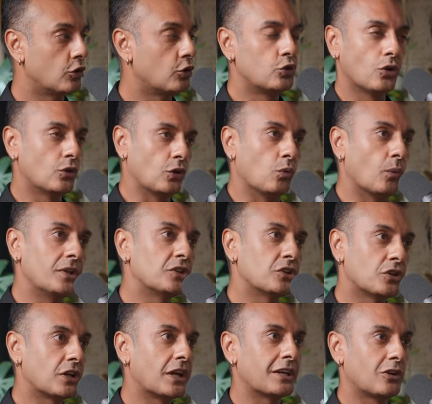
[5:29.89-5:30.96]
you don't know when you're
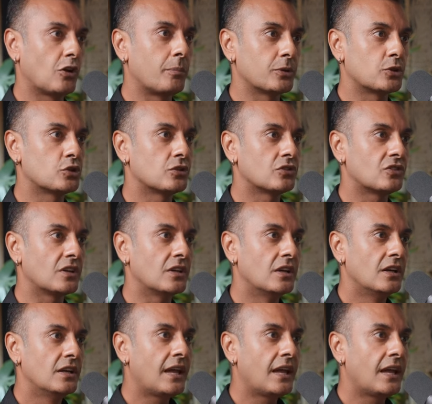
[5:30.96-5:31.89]
going to get an opportunity.